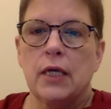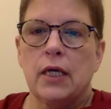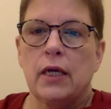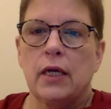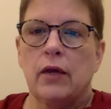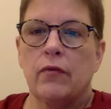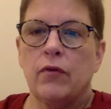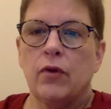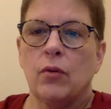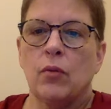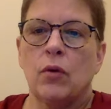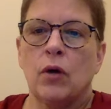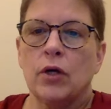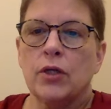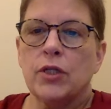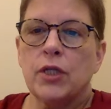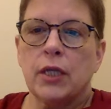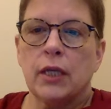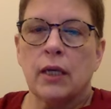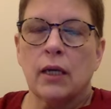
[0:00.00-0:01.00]
If you're
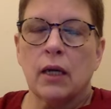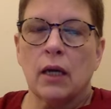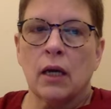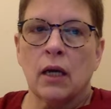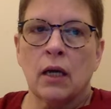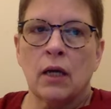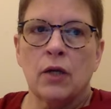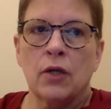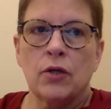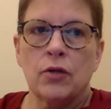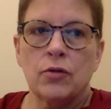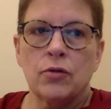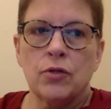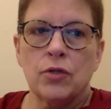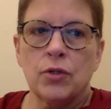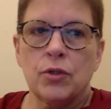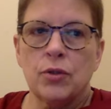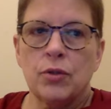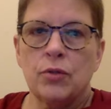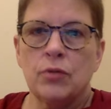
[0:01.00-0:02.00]
watching on
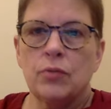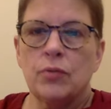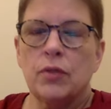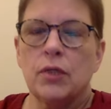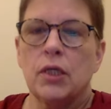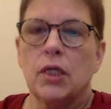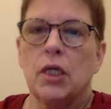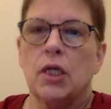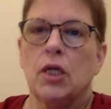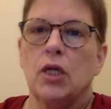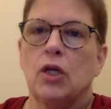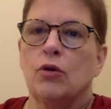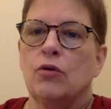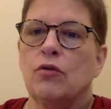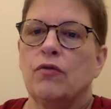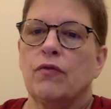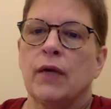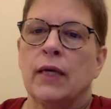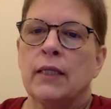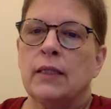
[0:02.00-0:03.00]
YouTube, you will
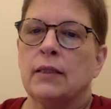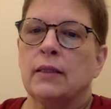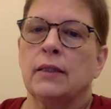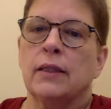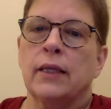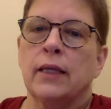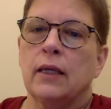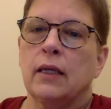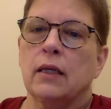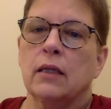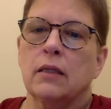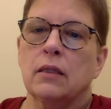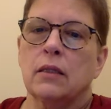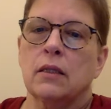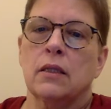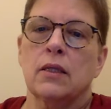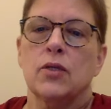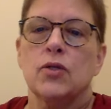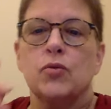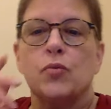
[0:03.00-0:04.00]
find a link to
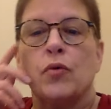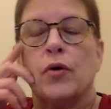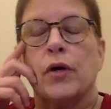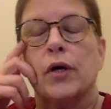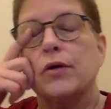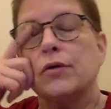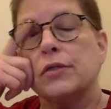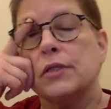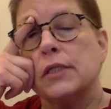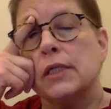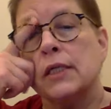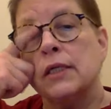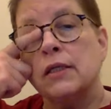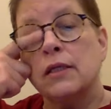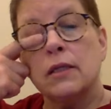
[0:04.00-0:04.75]
these prayers in the